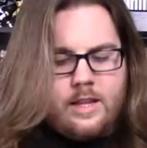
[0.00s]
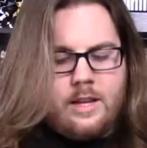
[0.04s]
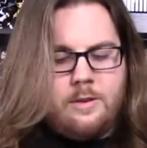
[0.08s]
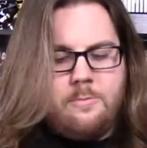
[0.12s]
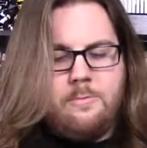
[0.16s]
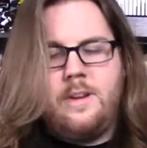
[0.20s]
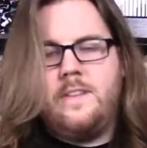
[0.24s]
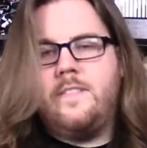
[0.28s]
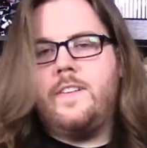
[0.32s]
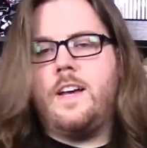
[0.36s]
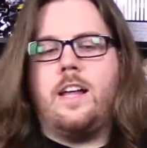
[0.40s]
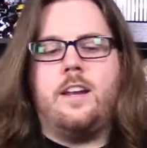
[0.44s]

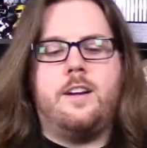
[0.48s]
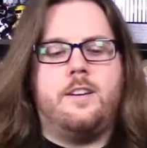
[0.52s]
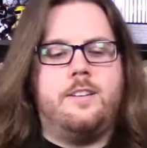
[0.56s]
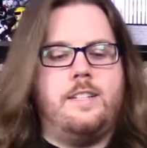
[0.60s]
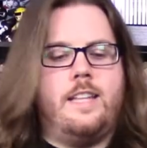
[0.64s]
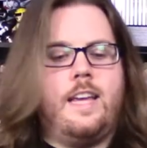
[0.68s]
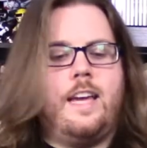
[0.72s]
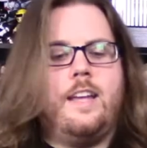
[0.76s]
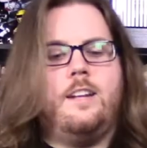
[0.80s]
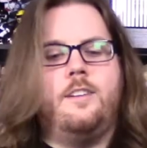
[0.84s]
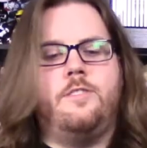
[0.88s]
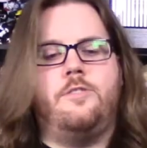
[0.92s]
Then we've got our
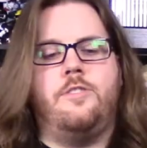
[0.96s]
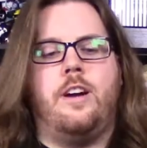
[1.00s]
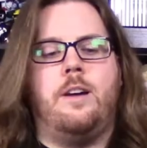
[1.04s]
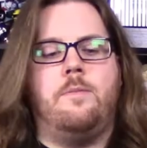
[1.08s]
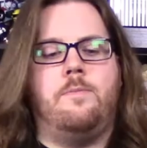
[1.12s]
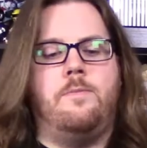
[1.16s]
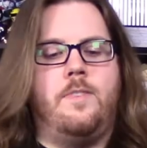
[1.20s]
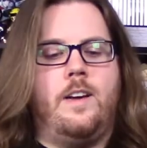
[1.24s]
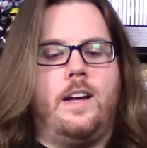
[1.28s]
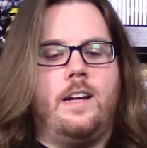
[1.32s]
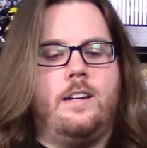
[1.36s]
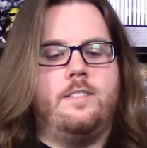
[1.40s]
data
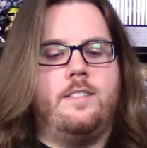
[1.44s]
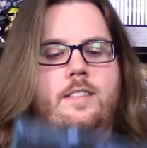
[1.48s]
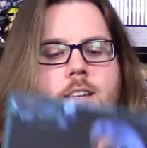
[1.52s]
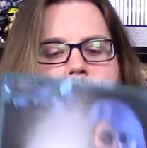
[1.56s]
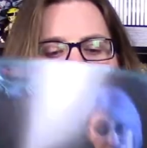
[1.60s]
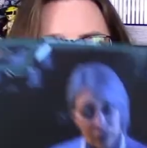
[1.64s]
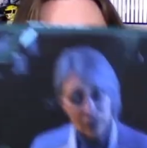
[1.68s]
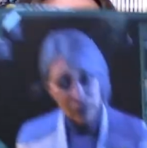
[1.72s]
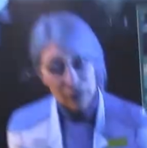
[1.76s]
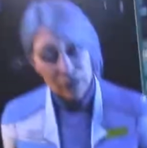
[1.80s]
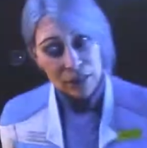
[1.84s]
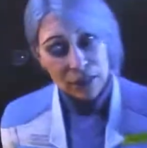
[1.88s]
drop files
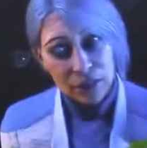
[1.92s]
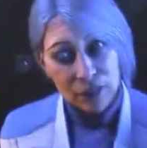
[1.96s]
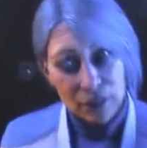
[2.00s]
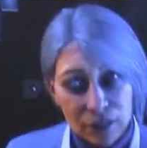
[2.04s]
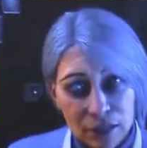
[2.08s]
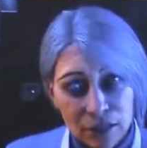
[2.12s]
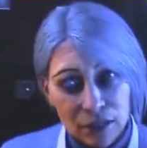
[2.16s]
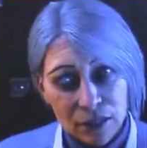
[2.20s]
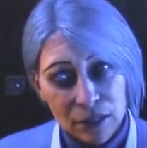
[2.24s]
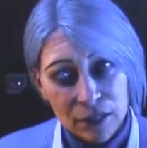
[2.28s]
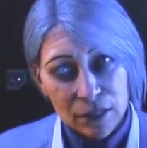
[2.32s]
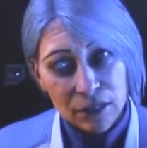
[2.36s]
that we got the
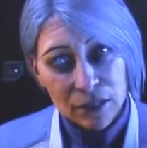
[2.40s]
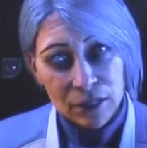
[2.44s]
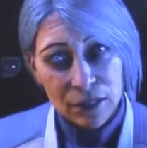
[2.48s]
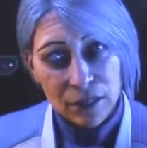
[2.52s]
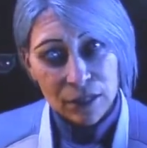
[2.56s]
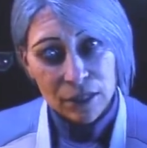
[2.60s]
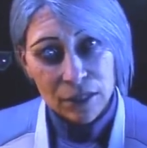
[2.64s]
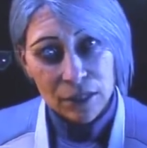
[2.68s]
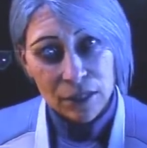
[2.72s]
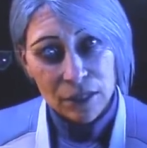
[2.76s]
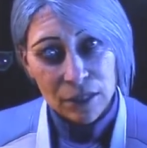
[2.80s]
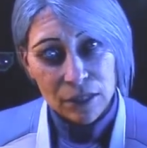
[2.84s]
Catherine
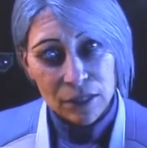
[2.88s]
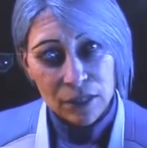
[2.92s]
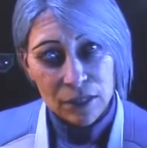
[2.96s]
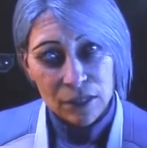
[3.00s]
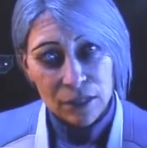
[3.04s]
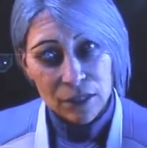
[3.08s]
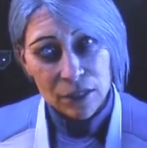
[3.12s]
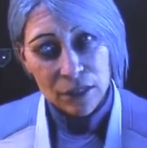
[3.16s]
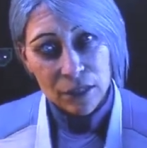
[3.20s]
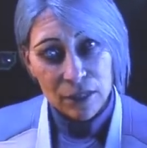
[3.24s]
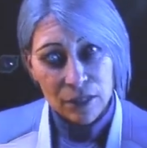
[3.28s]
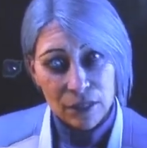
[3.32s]

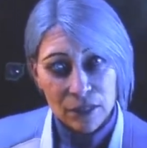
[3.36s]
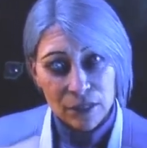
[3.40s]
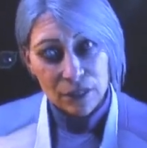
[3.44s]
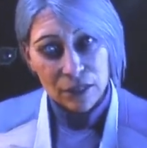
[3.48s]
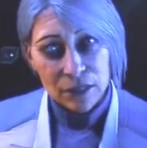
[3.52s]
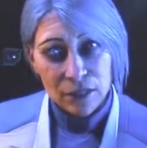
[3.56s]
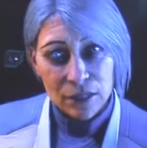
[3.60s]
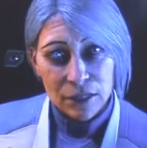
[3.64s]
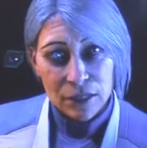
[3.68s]
Halsey poster